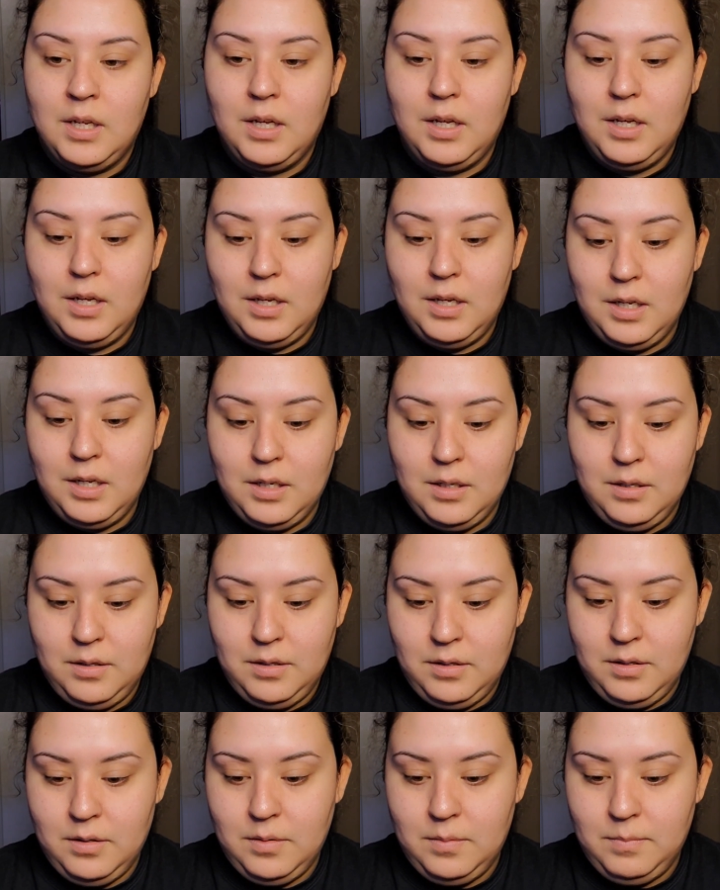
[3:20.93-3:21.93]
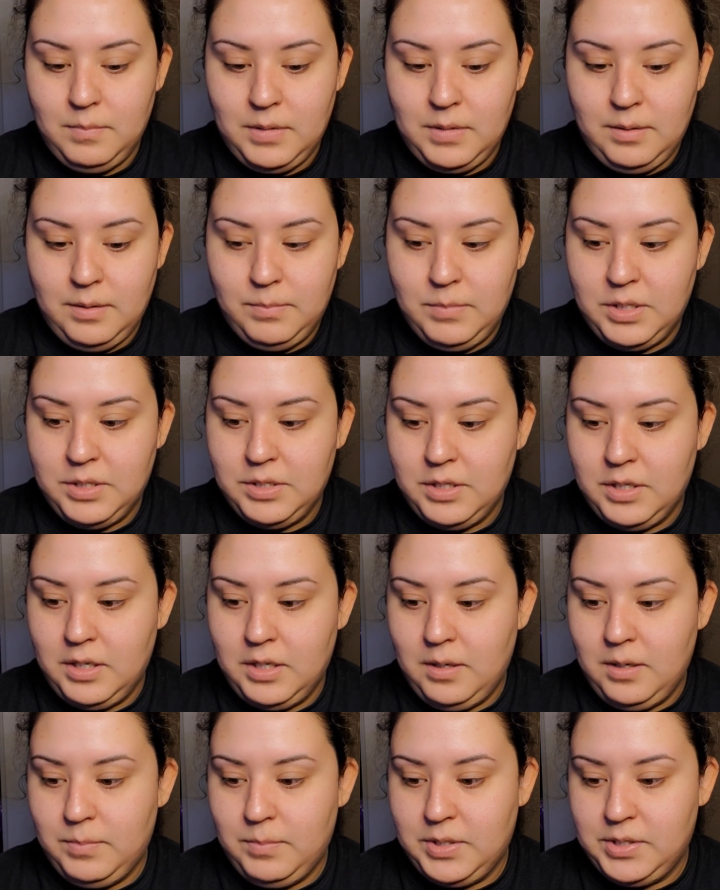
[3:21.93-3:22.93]
I'm not sure
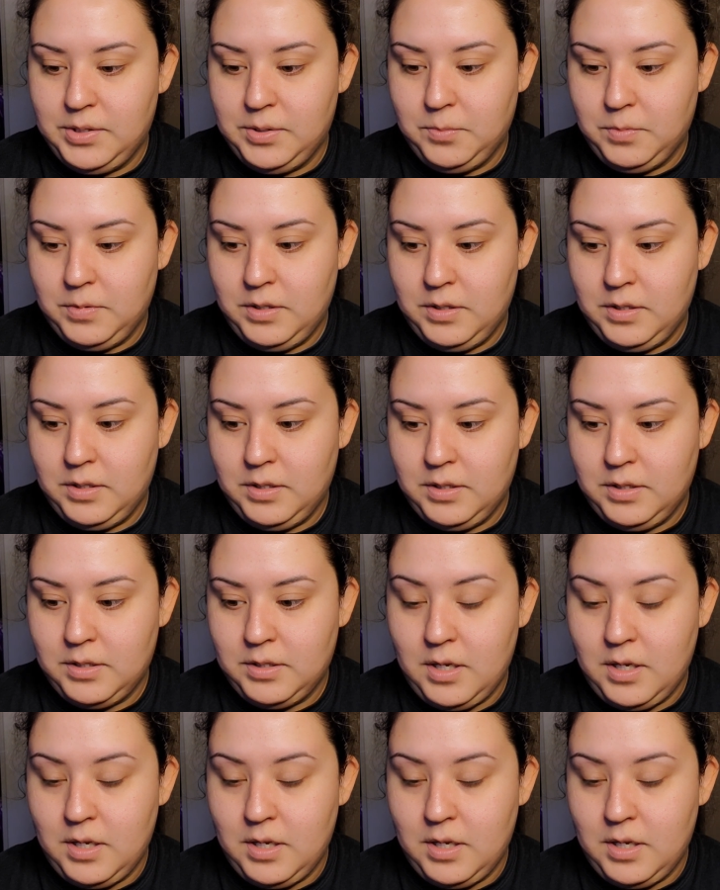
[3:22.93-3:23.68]
how much it was.